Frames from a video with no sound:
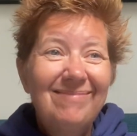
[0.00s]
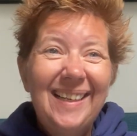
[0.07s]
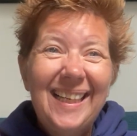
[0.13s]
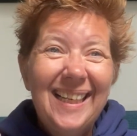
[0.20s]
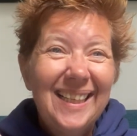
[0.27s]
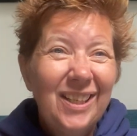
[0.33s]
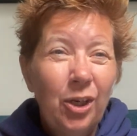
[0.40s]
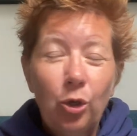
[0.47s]

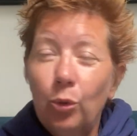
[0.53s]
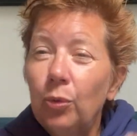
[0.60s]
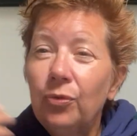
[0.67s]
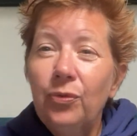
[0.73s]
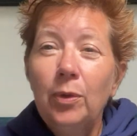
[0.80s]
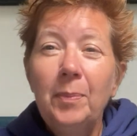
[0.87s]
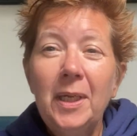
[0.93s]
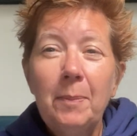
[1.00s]
uh, learn
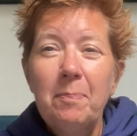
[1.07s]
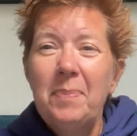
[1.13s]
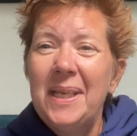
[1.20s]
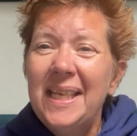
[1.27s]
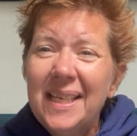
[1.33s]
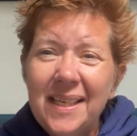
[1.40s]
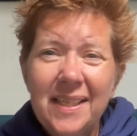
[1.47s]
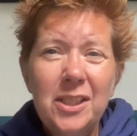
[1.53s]
from it,
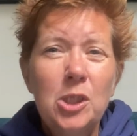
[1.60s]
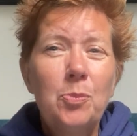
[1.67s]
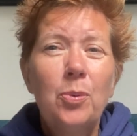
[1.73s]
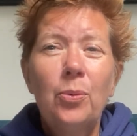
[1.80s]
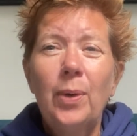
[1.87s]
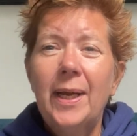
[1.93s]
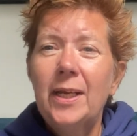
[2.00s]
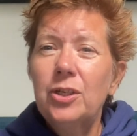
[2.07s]
be an
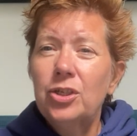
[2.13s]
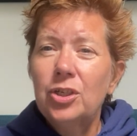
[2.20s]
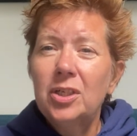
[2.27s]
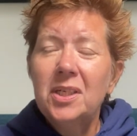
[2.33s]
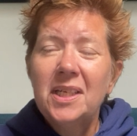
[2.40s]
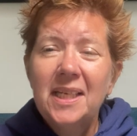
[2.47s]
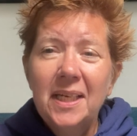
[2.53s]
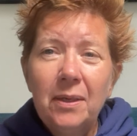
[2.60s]

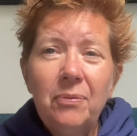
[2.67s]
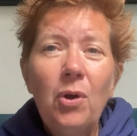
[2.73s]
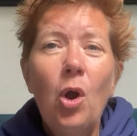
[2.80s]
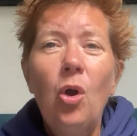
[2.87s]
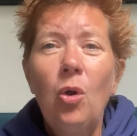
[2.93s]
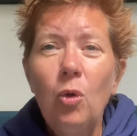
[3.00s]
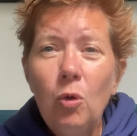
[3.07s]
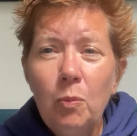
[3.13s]
inspiration, give
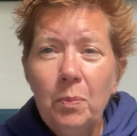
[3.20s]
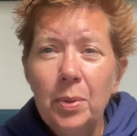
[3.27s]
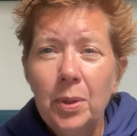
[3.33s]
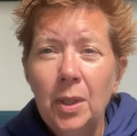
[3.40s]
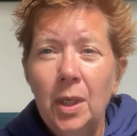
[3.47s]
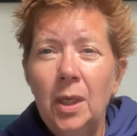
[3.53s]
hope.